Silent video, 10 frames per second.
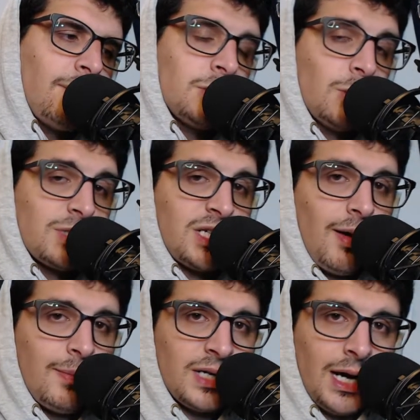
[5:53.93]
So it's
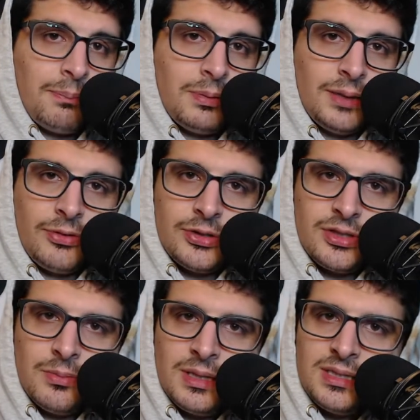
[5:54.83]
coming up. If
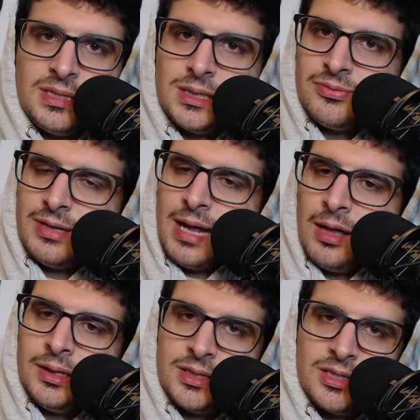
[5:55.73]
there's a mid-season
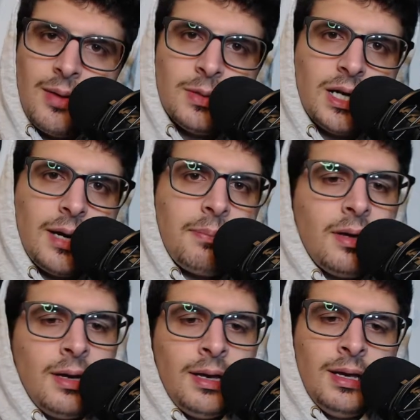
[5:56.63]
finale, it's coming up
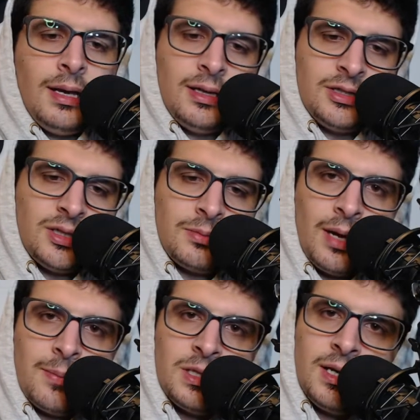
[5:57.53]

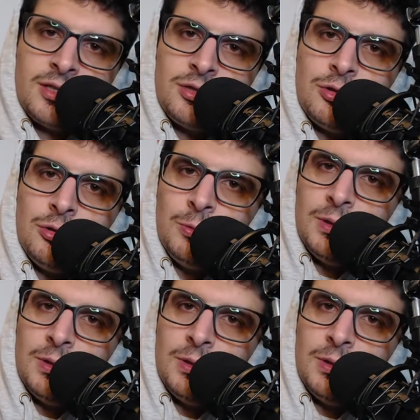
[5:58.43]
sometime in the next 2